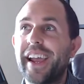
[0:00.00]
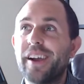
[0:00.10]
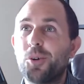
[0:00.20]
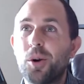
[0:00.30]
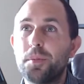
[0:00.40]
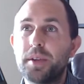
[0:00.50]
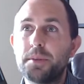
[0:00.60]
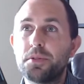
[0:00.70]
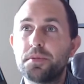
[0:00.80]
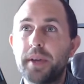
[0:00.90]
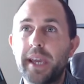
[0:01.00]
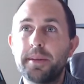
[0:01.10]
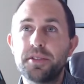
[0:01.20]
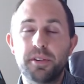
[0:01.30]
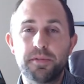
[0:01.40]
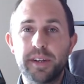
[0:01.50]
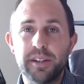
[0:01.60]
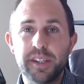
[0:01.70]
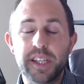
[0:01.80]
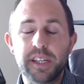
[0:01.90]
or people's payments are
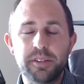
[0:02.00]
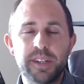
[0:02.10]
failing. Like, they're